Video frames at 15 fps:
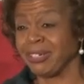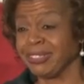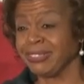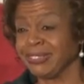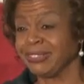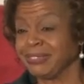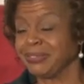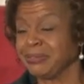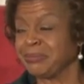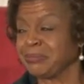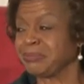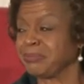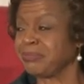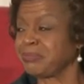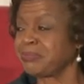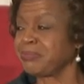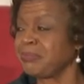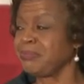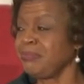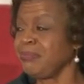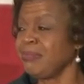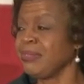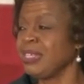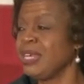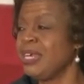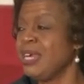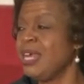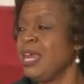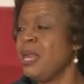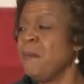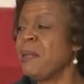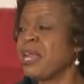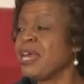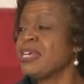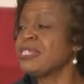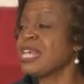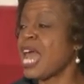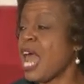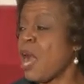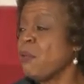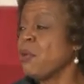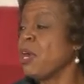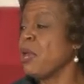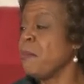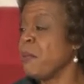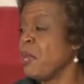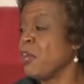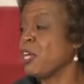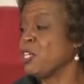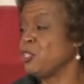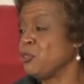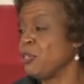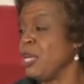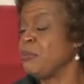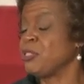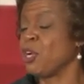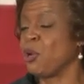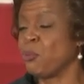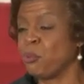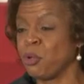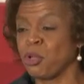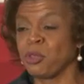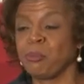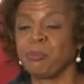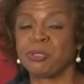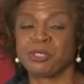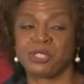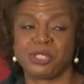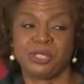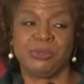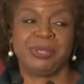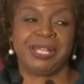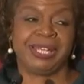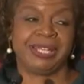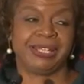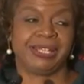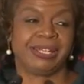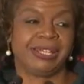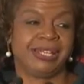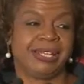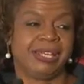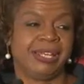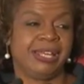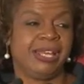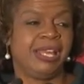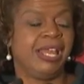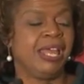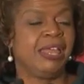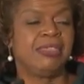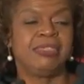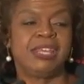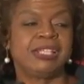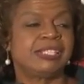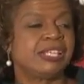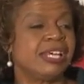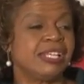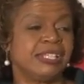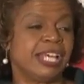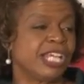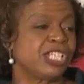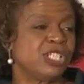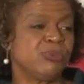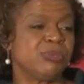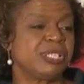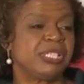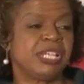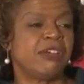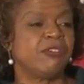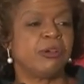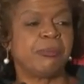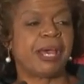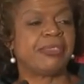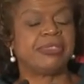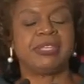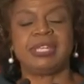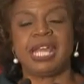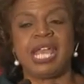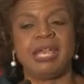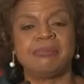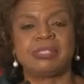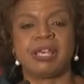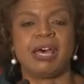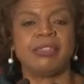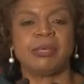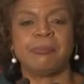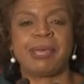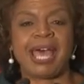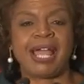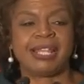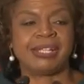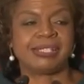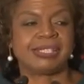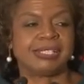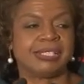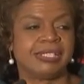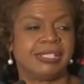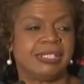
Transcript: Yes. Because our American dreams are worth pursuing. This election was never about the names on the ballot.